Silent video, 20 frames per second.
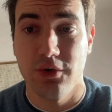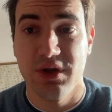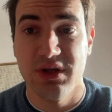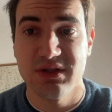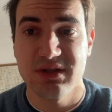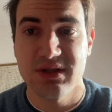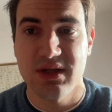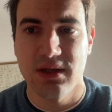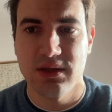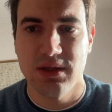on
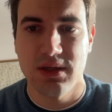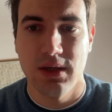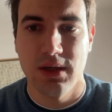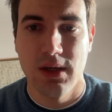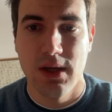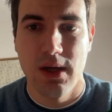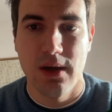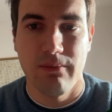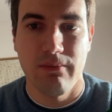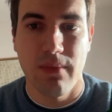instant.
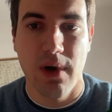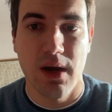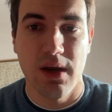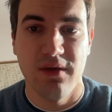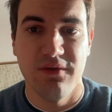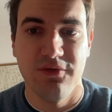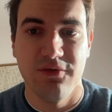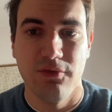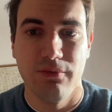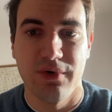But
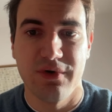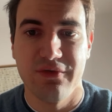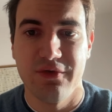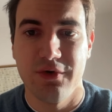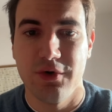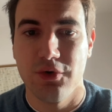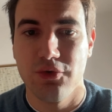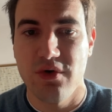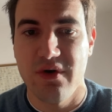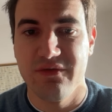if you
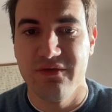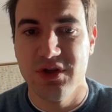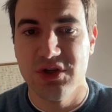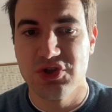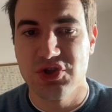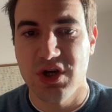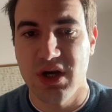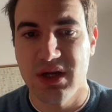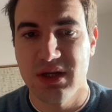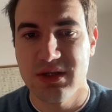prefer to have the
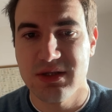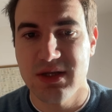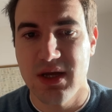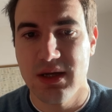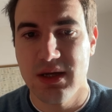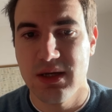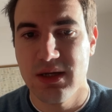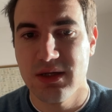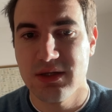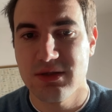chat
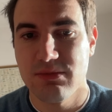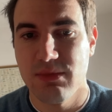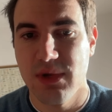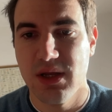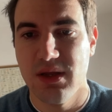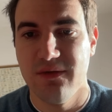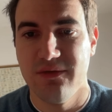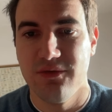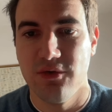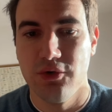settings by
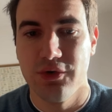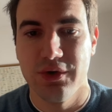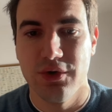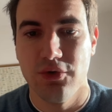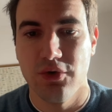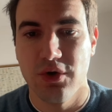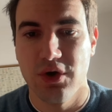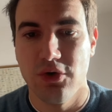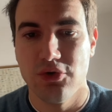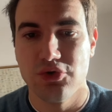default, you can